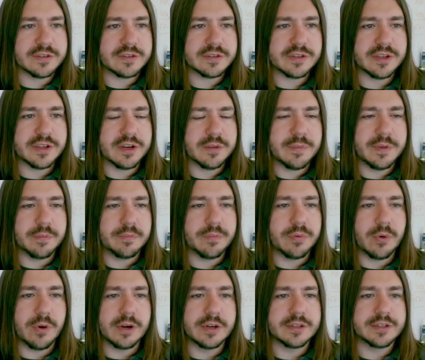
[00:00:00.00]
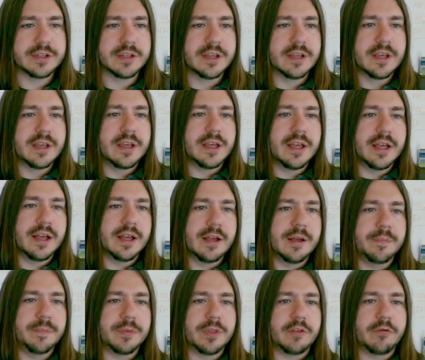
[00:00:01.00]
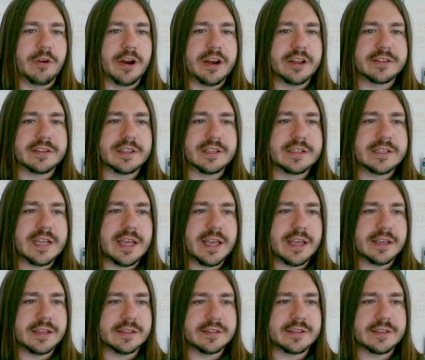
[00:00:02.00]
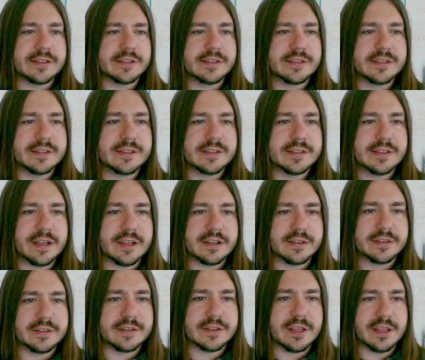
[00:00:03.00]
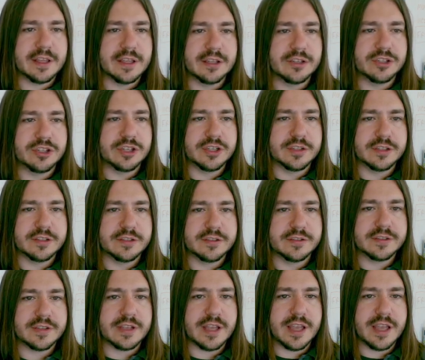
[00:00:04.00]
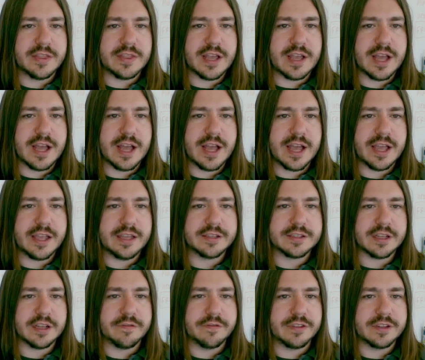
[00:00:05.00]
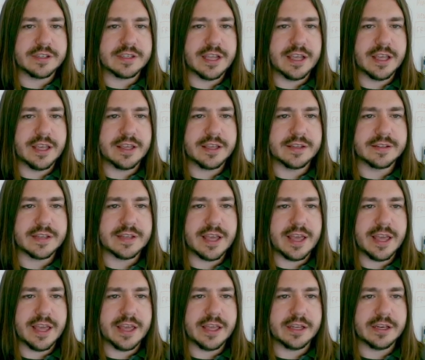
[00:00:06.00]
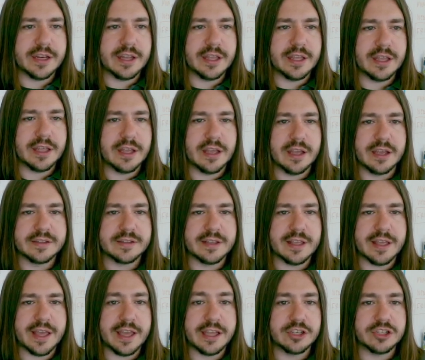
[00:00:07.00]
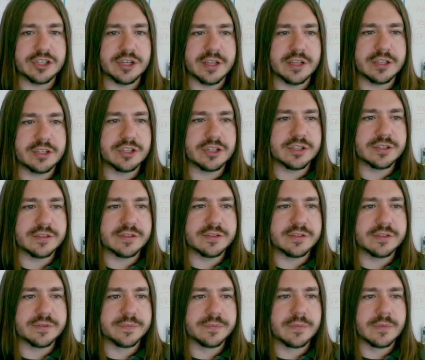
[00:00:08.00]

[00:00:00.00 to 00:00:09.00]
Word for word: This is going to be important. Um, the radius of the tank is 6 inches, and the height of the tank is 8 uh, H inches.